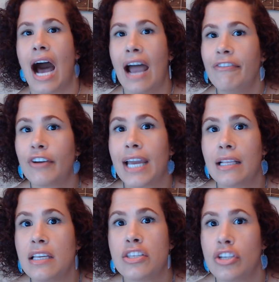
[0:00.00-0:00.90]
I forget
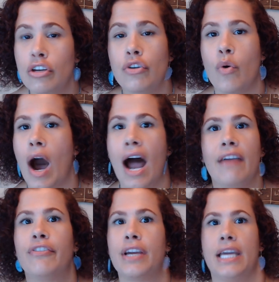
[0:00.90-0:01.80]
this too. I
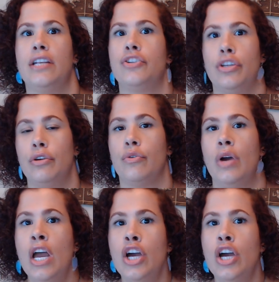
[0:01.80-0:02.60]
forget it too.